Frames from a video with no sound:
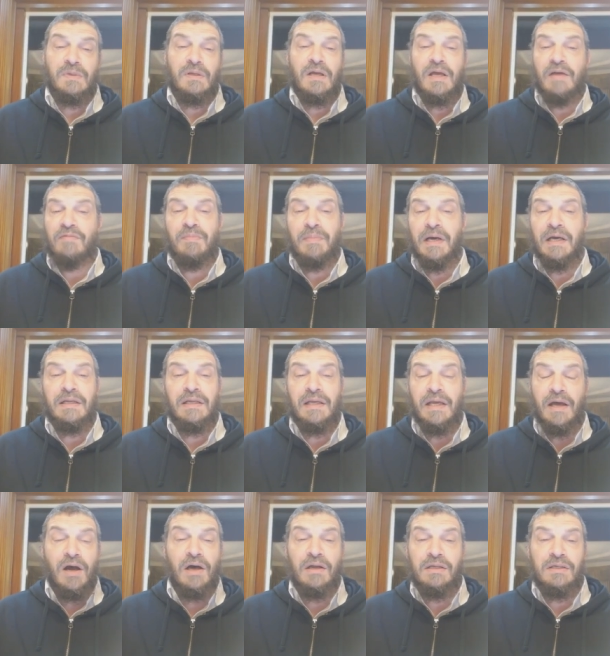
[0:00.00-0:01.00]
everybody
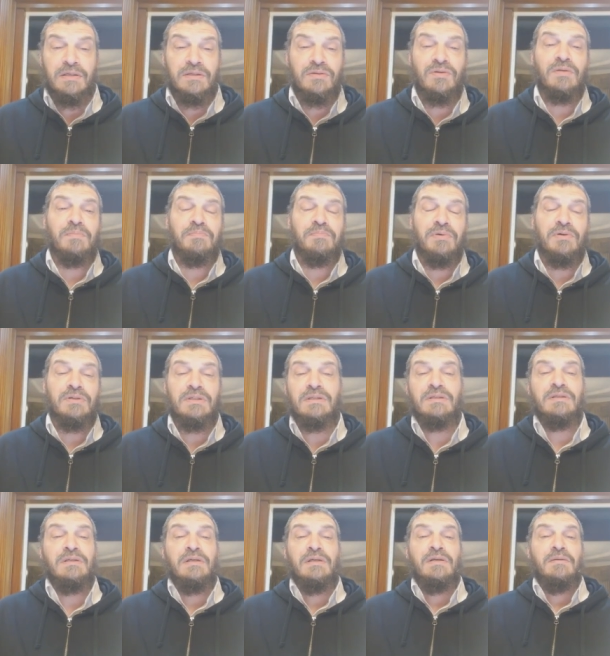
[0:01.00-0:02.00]
on his
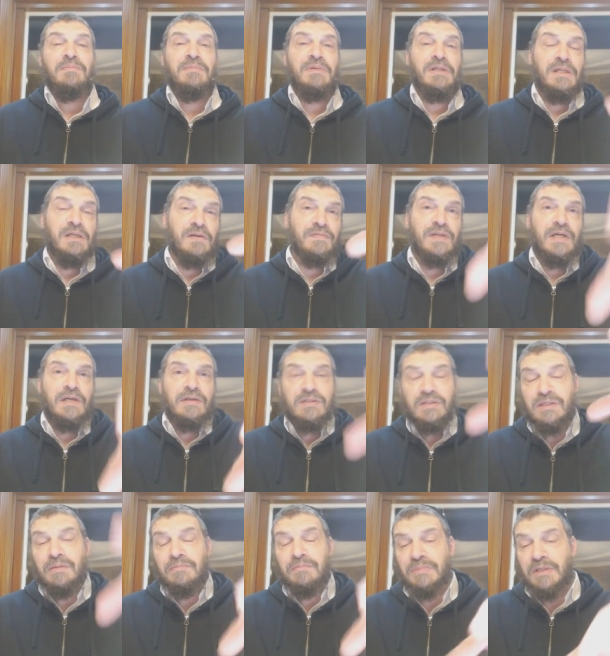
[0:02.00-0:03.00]
doorpost believed there's
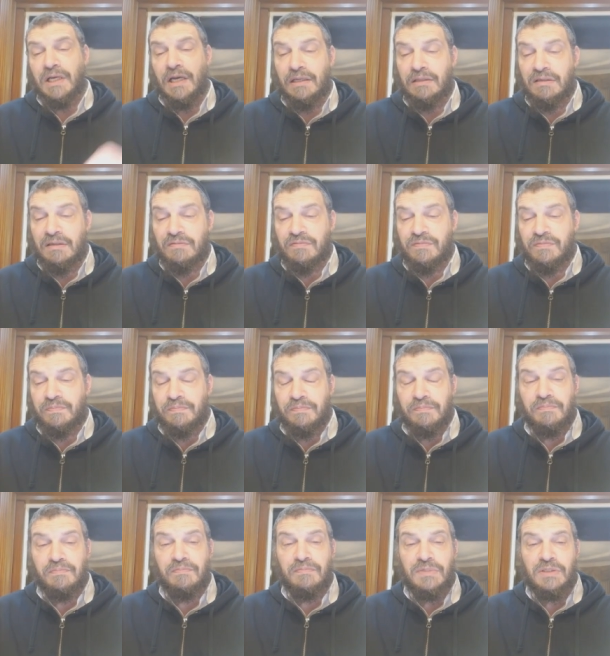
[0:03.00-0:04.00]
some kind of
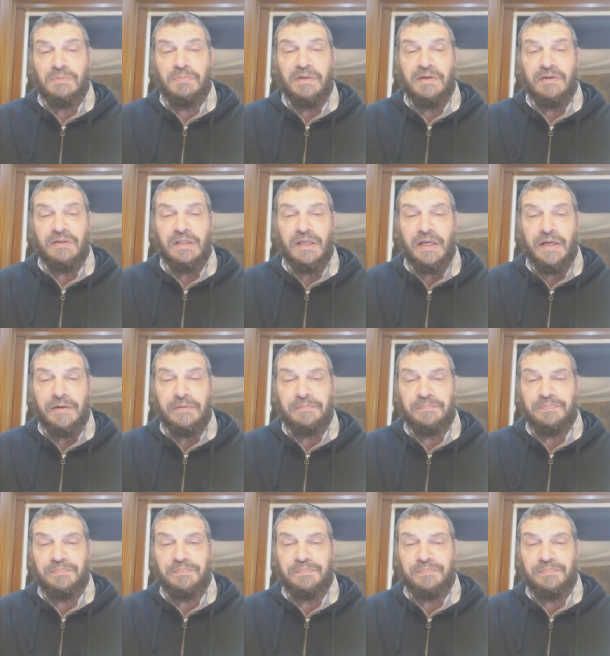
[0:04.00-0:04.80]
spirit there.